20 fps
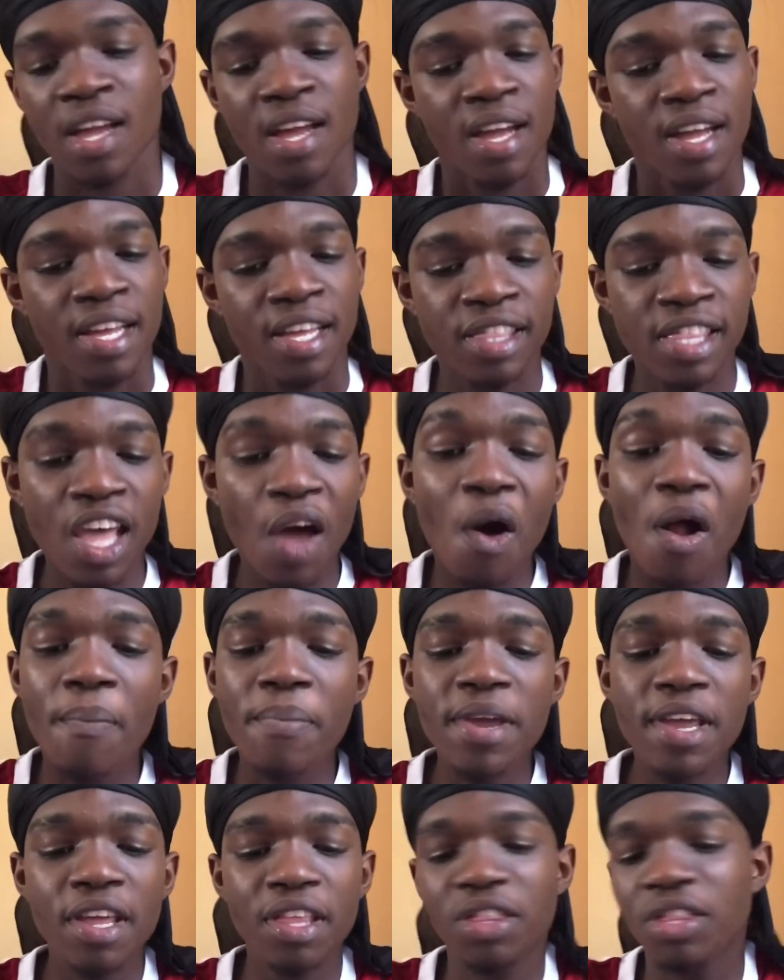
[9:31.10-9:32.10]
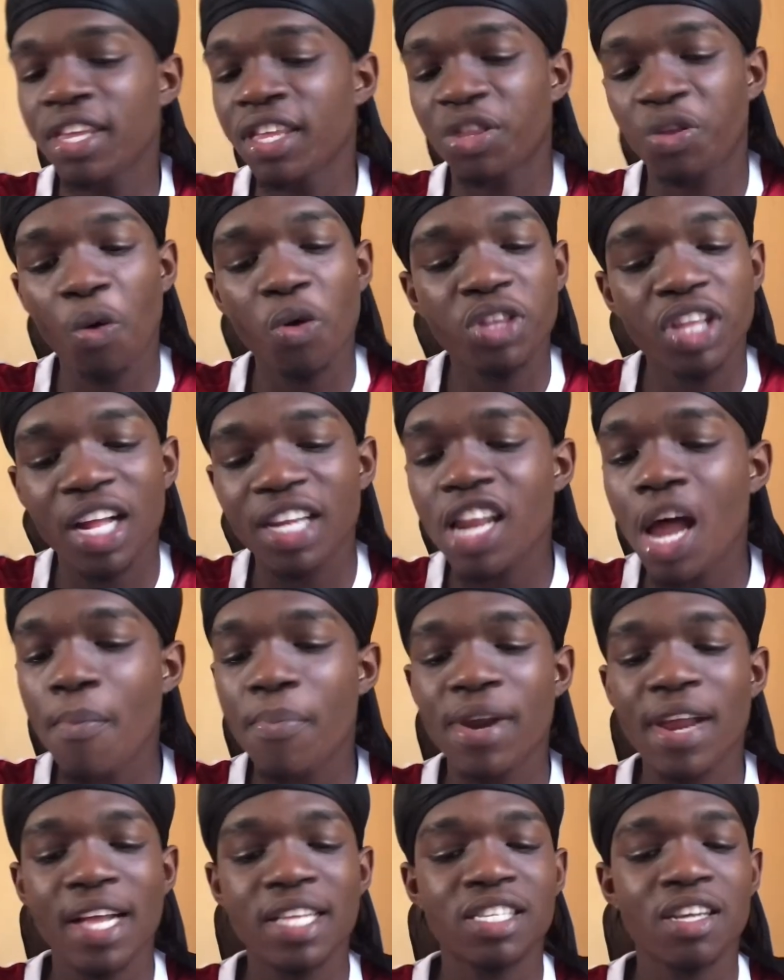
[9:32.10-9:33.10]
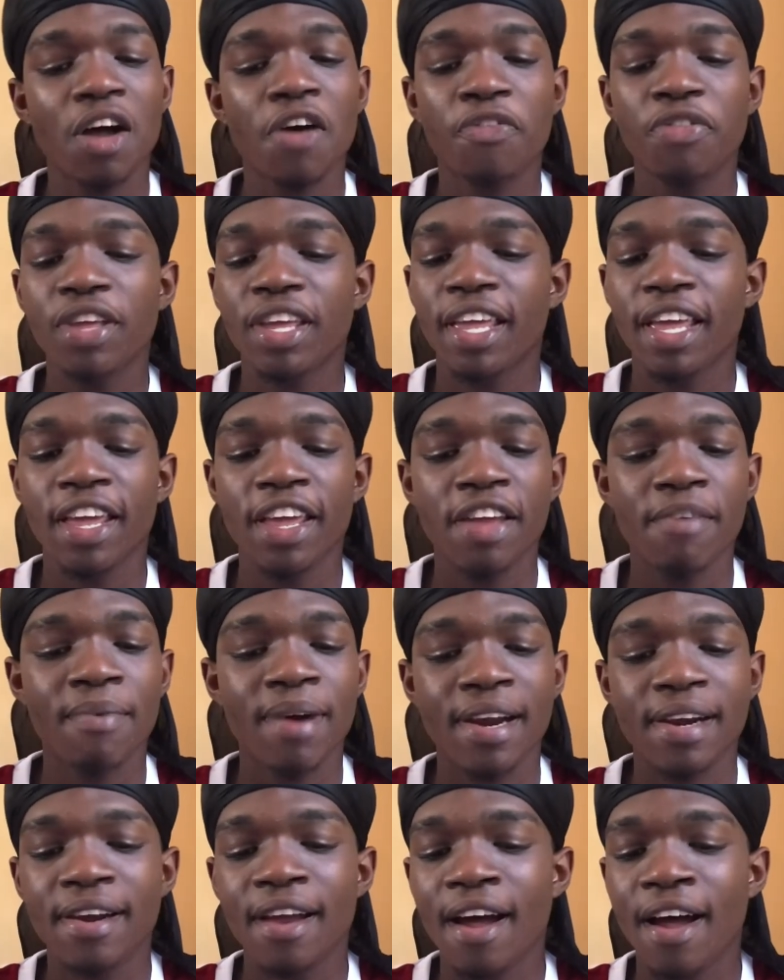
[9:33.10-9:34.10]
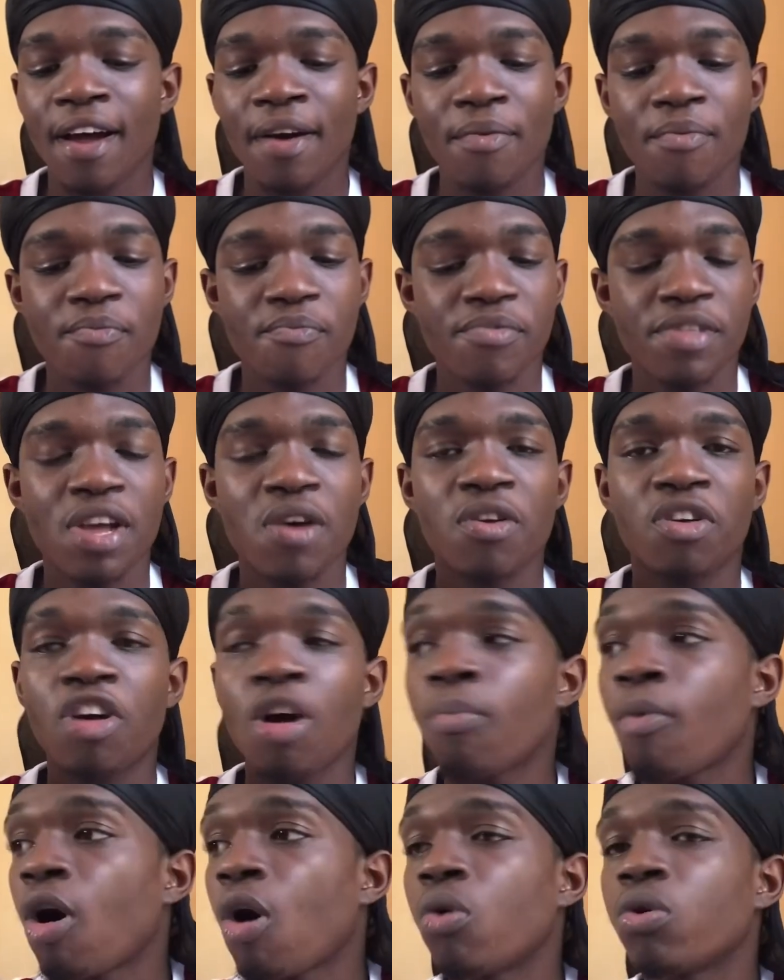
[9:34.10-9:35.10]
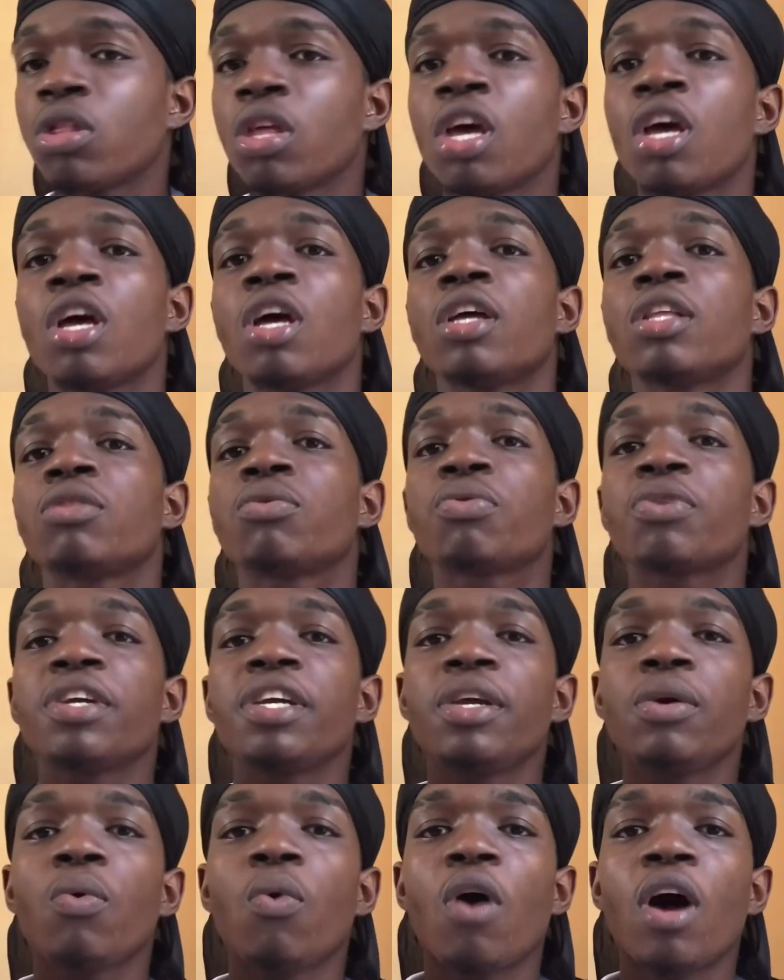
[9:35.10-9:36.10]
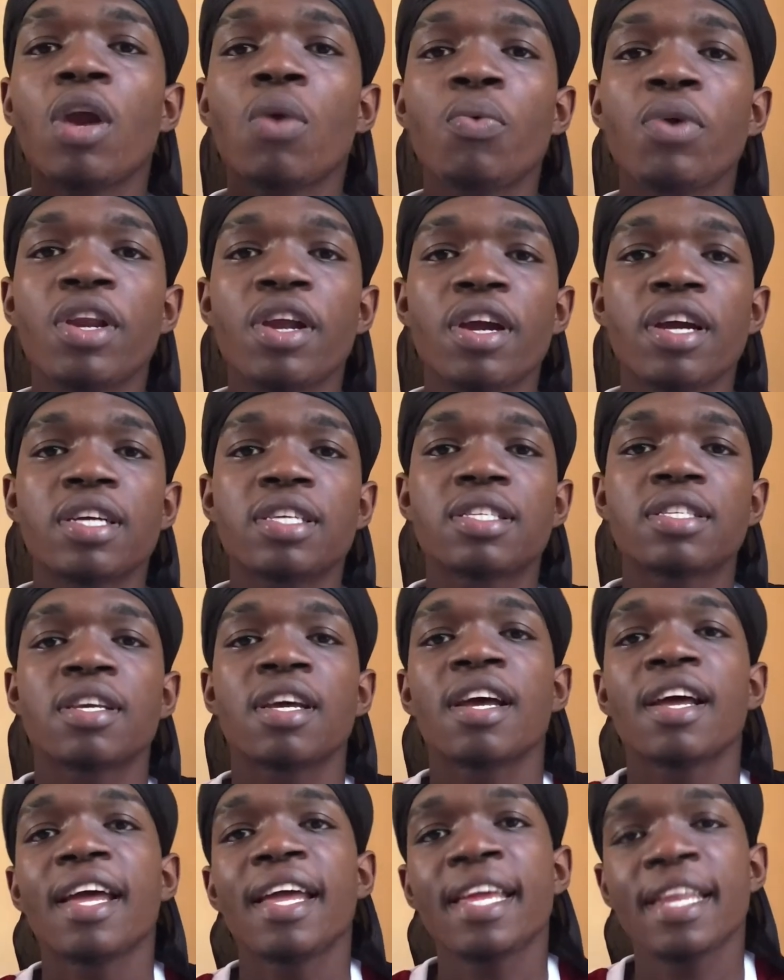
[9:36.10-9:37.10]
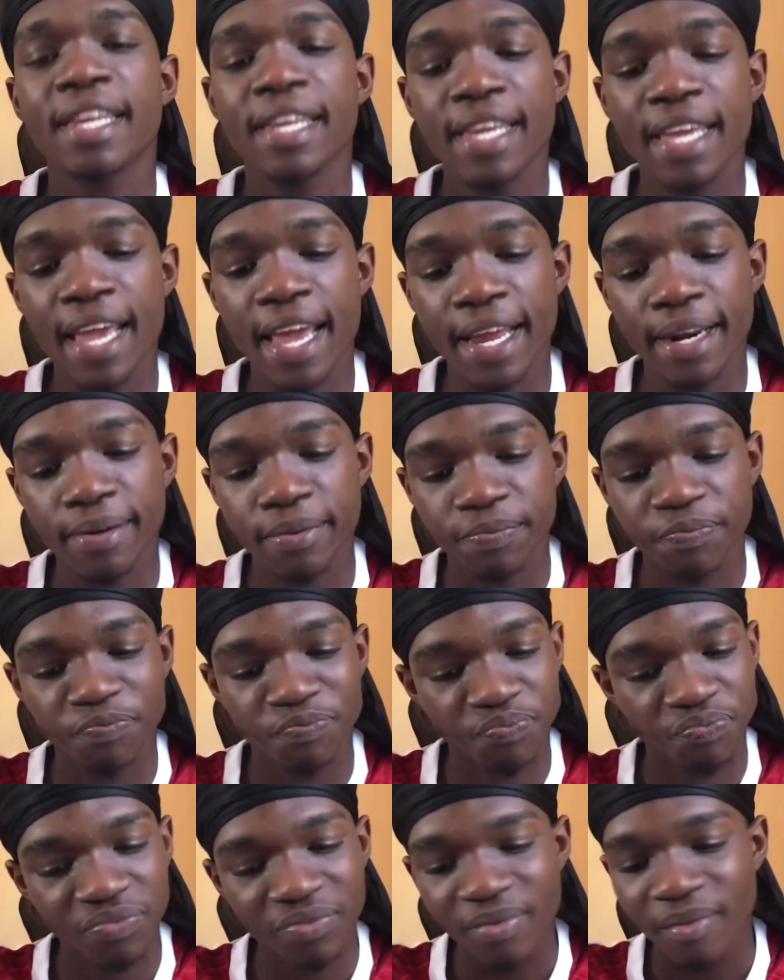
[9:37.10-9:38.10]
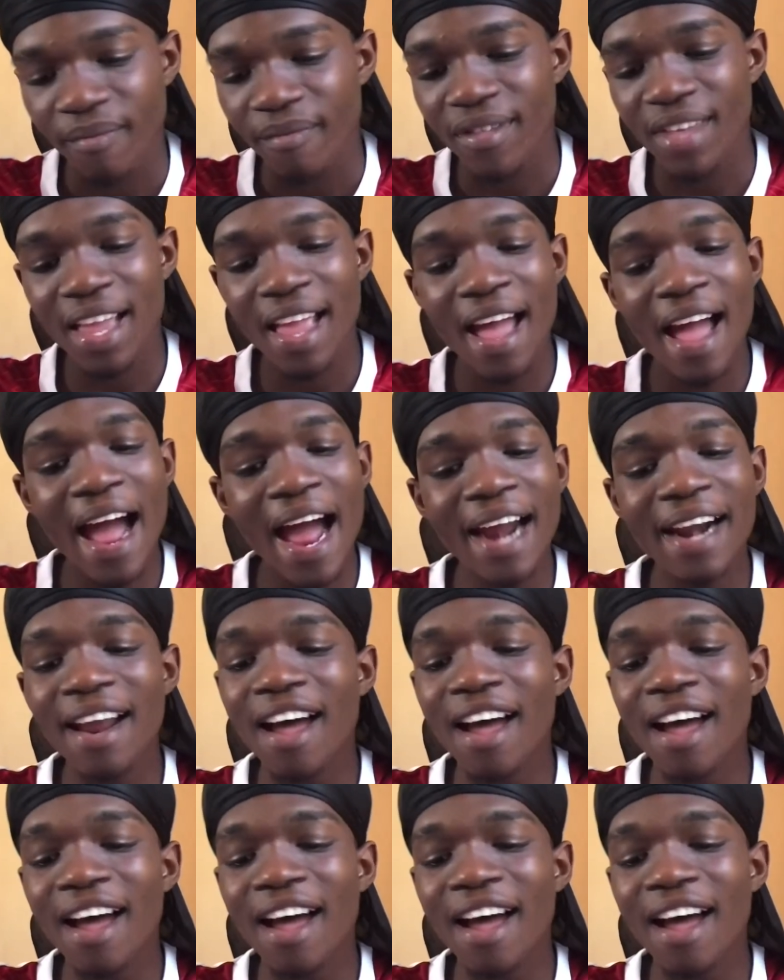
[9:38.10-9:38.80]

they will be in total dominance of the game, and they'll come out 3-1 winners in the end. And